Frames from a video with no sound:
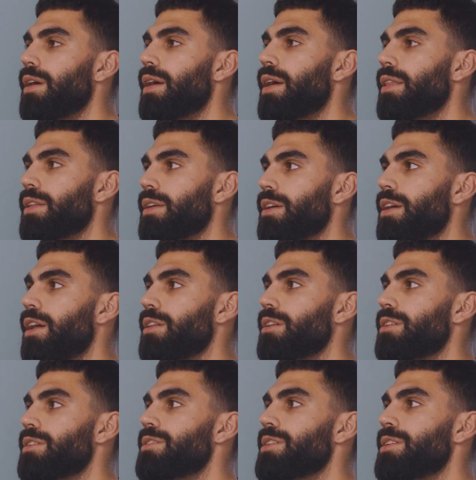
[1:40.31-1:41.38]
and the
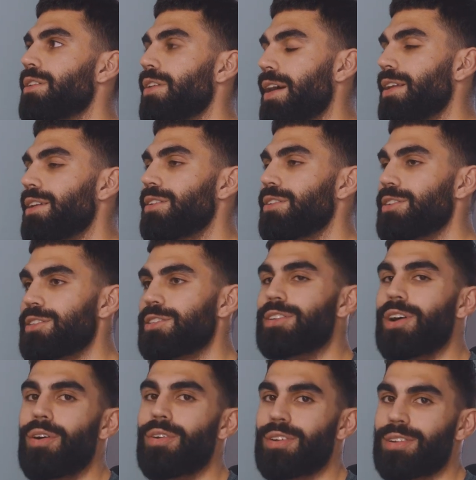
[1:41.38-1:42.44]
colors in your editor just
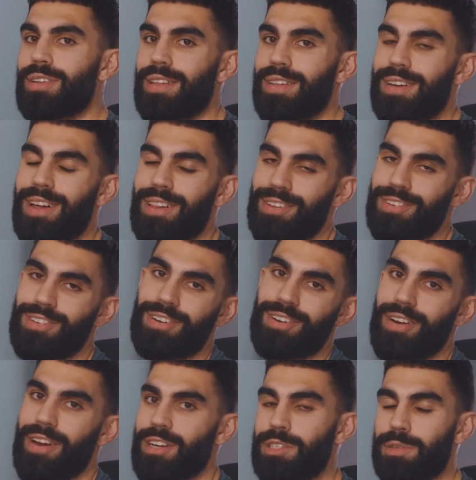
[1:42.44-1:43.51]
don't look like the colors on
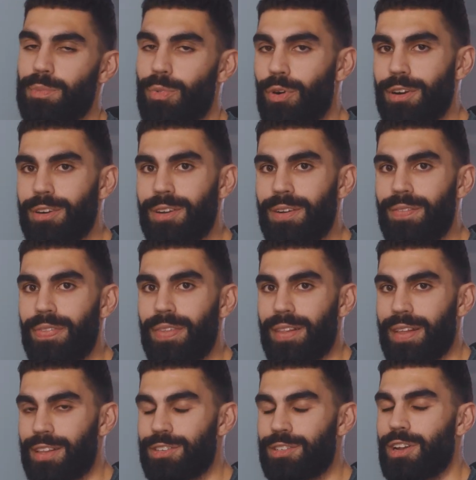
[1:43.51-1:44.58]
your export,
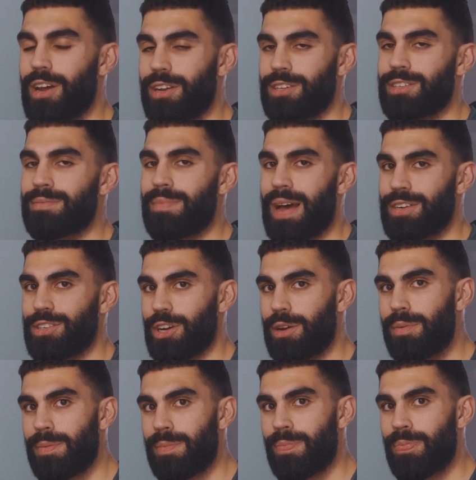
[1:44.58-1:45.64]
like there's not, it doesn't match
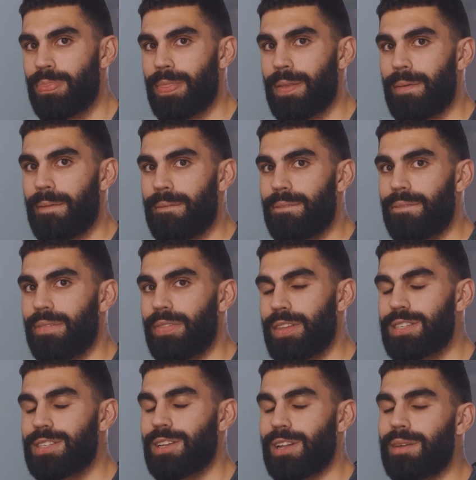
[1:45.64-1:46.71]
up,
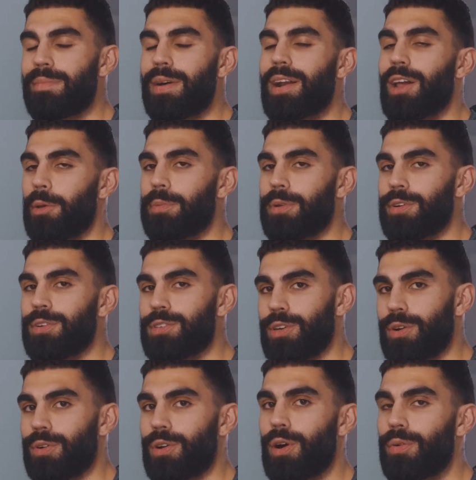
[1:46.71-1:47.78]
this LUT might help you.
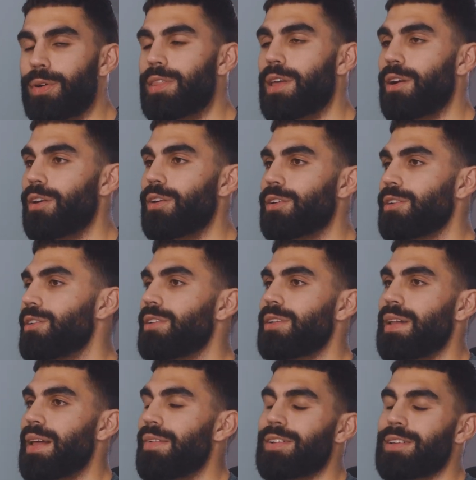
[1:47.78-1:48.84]
So go read that article.
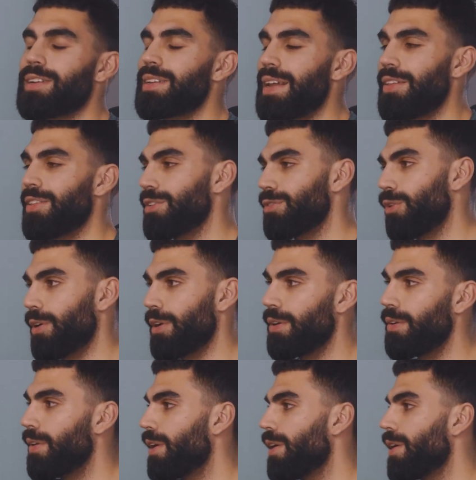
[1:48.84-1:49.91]
I'll have it linked down there for you.